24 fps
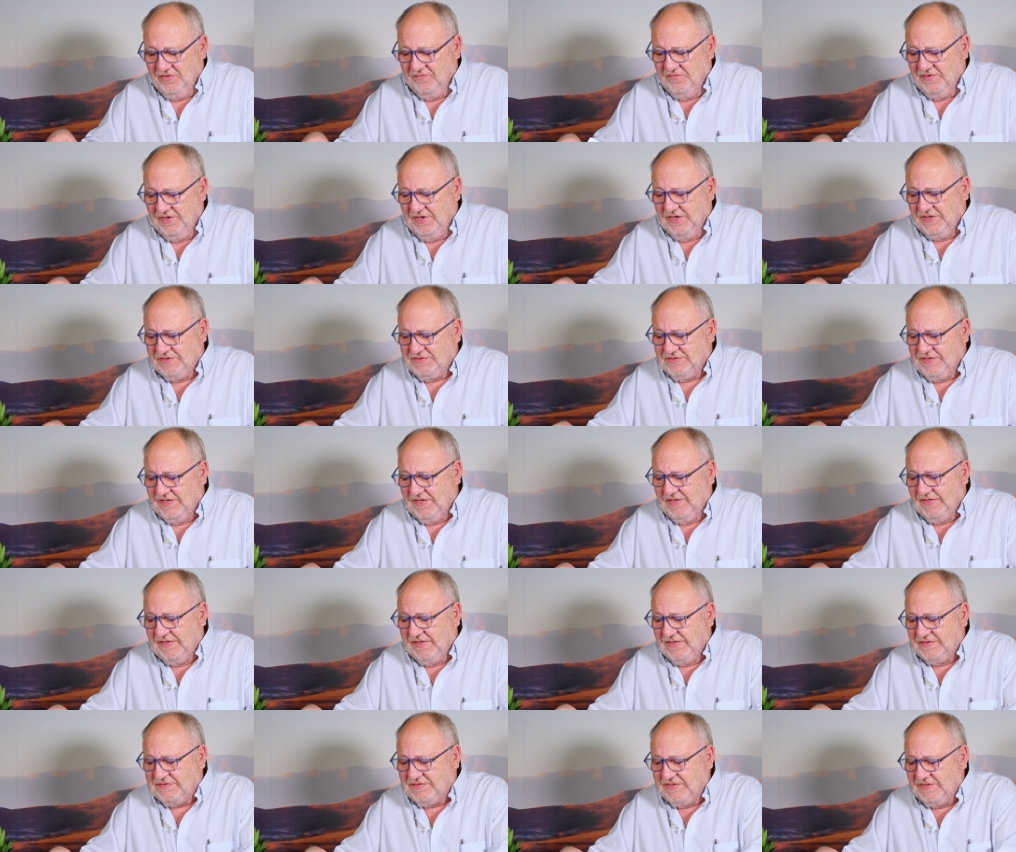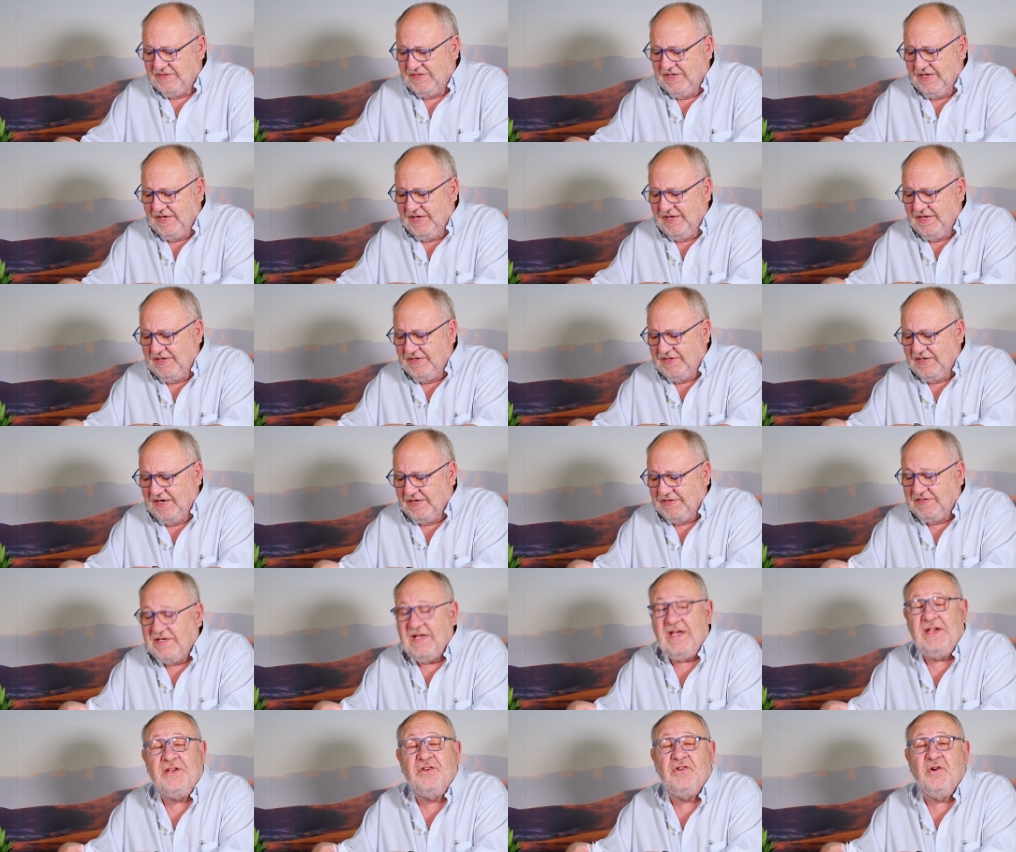next sale. Yesterday,
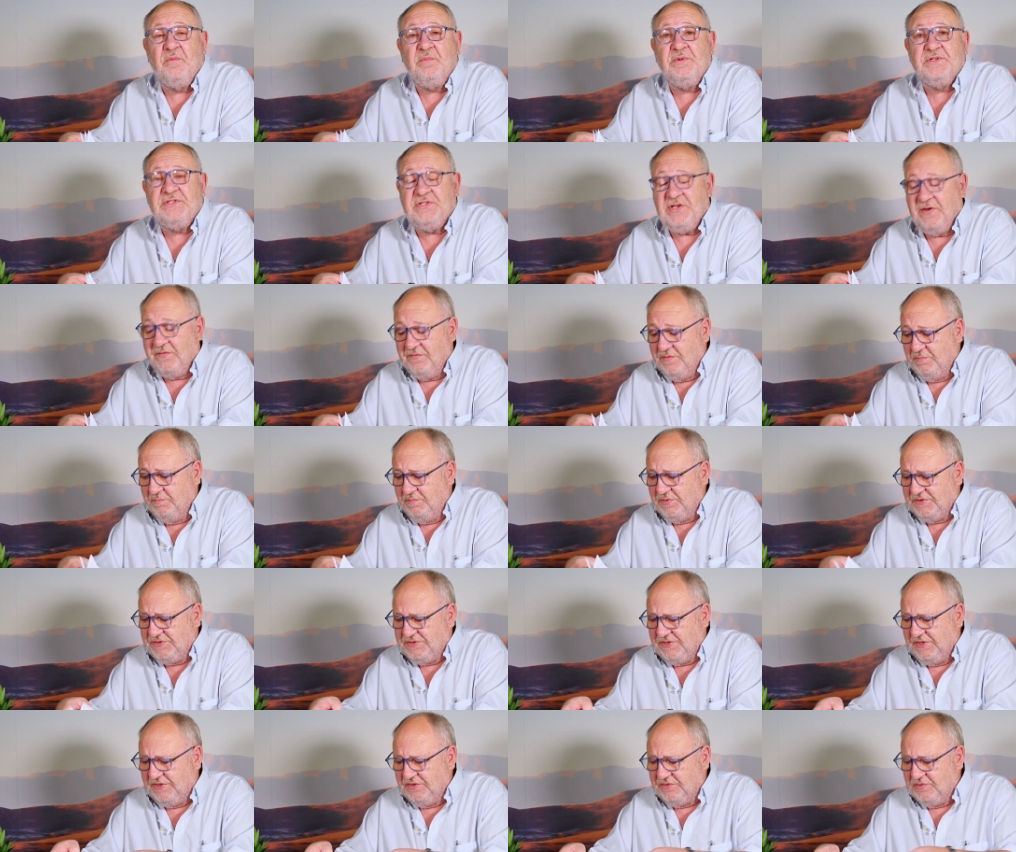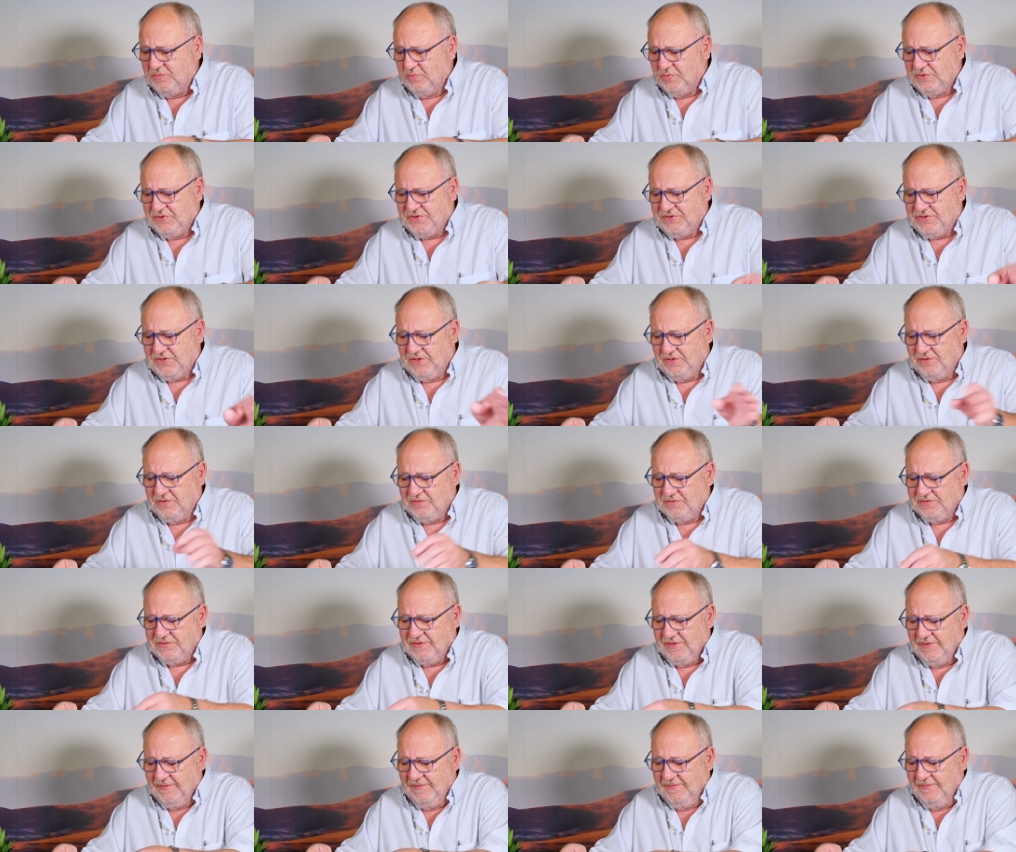98.7% was
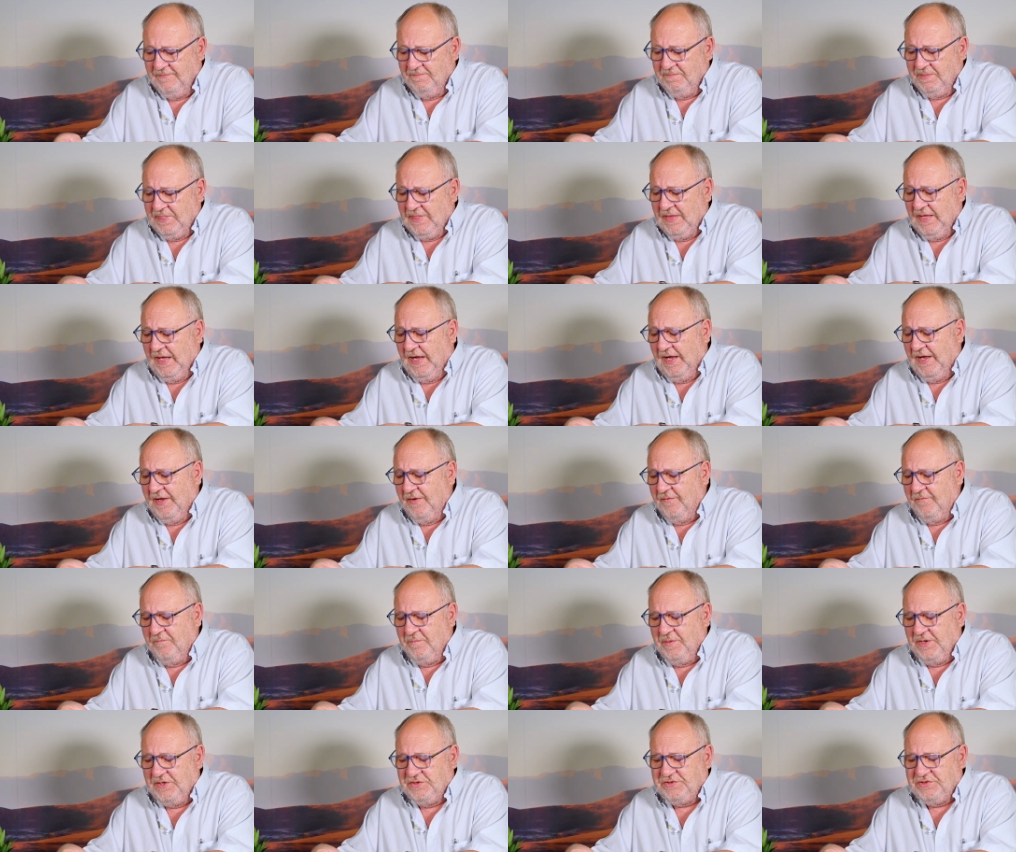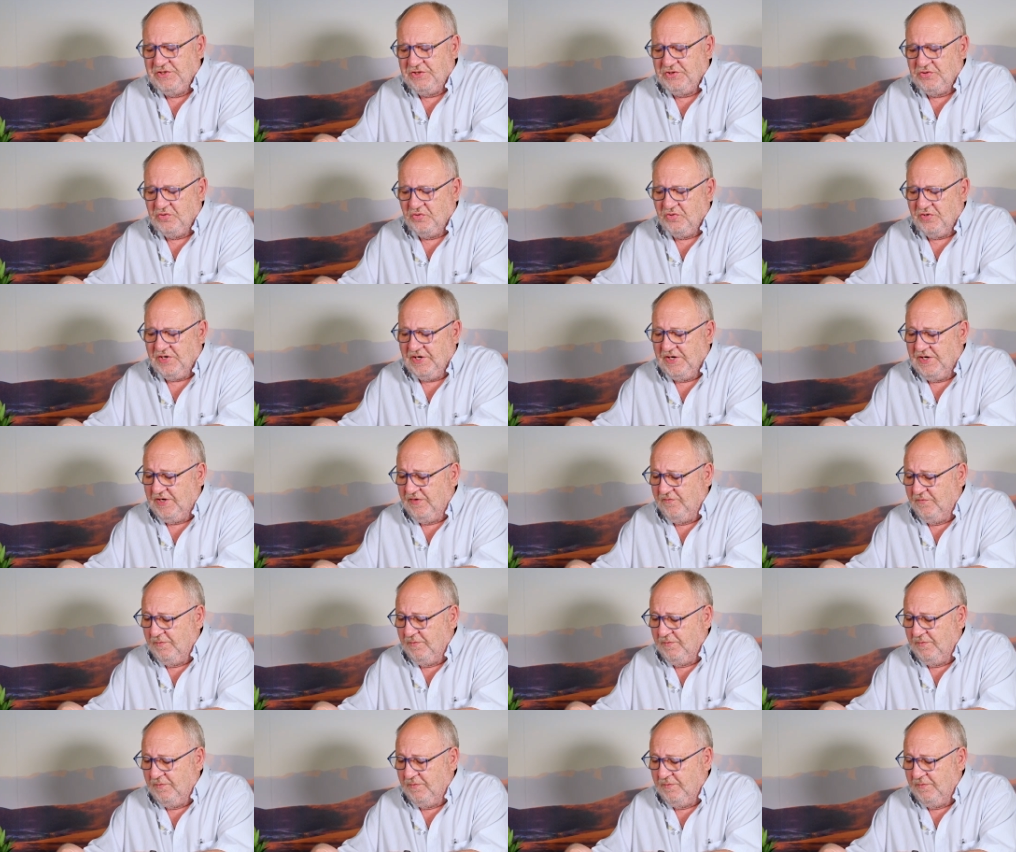sold. I have mentioned already